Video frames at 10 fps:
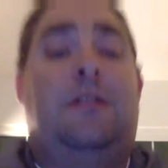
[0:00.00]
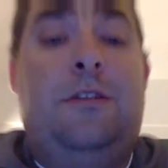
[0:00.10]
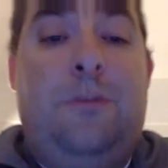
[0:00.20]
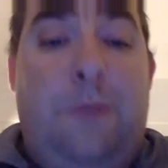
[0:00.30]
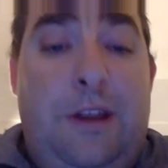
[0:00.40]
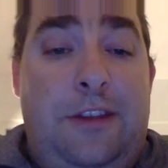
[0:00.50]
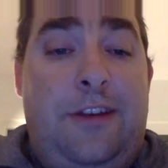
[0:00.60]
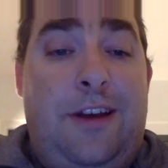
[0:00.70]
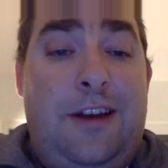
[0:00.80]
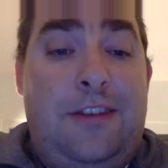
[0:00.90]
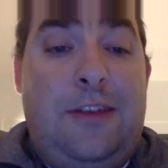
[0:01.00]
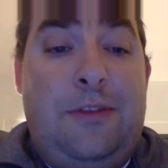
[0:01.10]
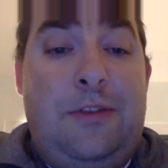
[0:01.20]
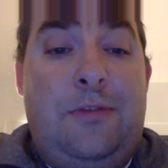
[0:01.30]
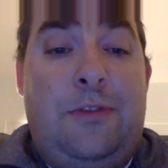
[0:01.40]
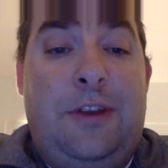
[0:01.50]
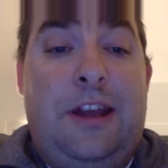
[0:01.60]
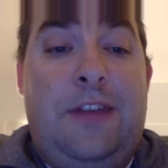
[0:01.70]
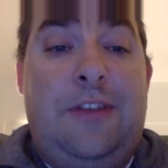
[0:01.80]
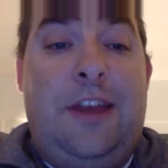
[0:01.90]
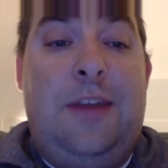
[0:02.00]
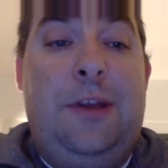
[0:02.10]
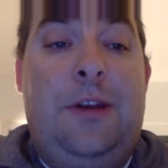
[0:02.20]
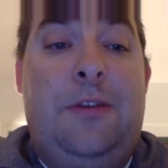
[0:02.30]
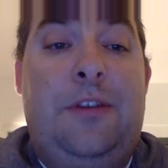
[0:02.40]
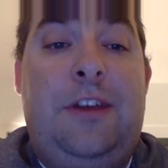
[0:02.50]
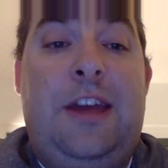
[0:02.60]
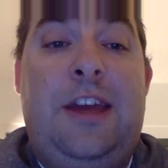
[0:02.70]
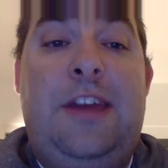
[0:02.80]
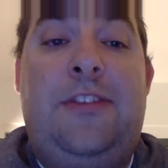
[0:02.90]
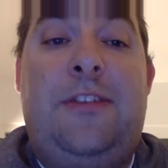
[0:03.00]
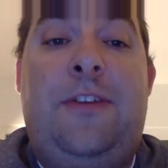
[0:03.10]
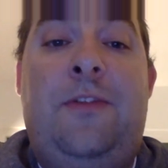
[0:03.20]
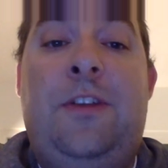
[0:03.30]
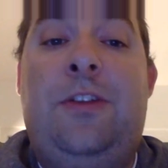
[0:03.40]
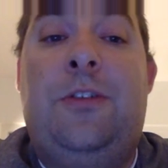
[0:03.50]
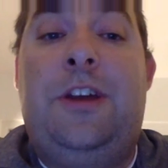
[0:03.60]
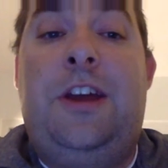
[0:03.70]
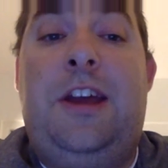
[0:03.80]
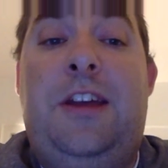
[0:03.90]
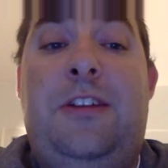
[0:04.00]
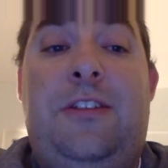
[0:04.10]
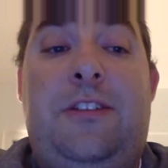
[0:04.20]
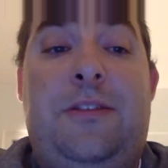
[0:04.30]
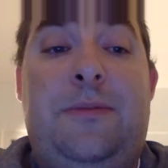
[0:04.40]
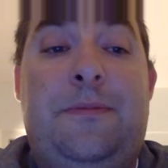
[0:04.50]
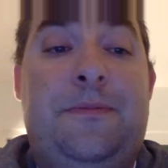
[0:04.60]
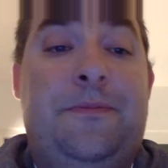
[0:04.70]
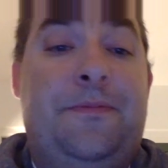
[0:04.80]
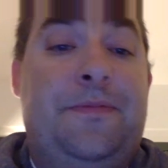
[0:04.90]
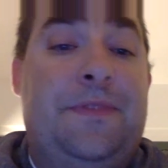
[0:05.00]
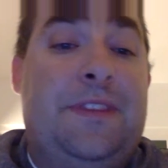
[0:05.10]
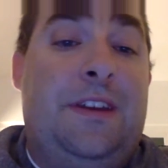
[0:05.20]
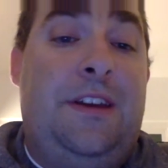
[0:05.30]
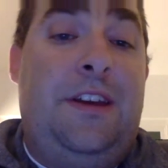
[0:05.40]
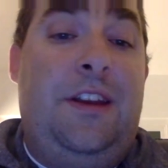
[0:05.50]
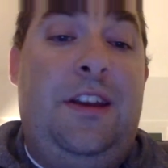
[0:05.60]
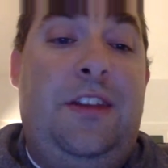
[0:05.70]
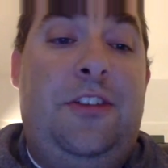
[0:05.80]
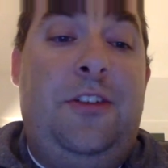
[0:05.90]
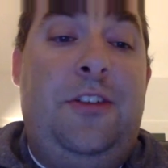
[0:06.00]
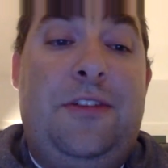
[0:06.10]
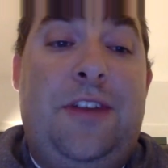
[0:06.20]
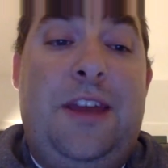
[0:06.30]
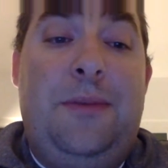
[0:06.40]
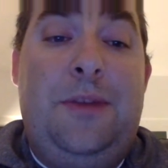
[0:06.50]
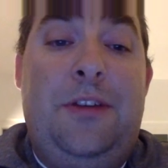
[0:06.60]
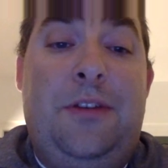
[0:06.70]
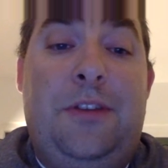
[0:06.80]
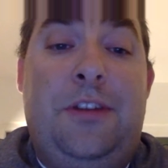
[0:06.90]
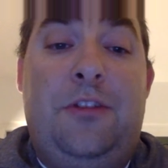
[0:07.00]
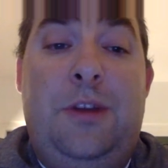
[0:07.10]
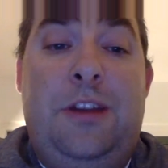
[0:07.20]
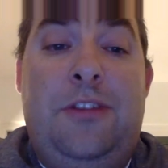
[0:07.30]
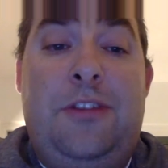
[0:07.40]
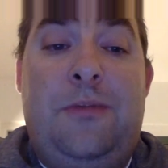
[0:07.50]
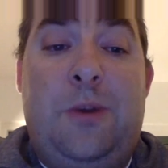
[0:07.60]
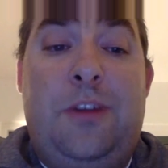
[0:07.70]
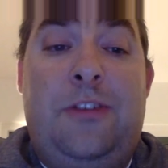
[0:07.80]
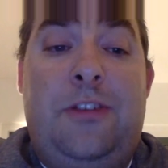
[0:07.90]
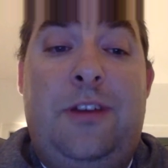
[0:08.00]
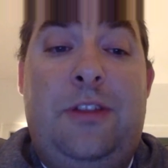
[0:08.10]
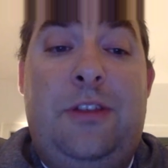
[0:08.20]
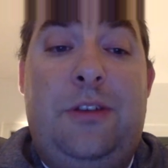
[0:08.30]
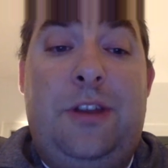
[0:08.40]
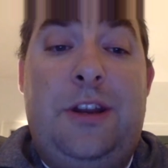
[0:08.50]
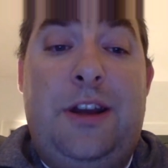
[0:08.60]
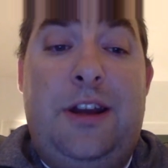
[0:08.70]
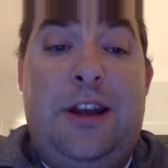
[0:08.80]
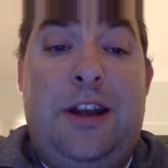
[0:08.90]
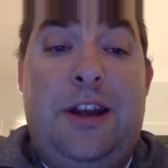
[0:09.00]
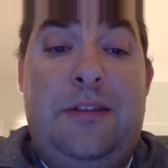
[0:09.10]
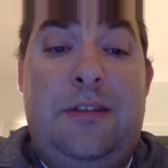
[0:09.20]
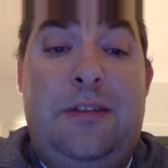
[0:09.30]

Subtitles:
the Red Sox have a 3.5 game lead over the Yankees at 50-38. Indians 2.5 game over the Twins at 47-39.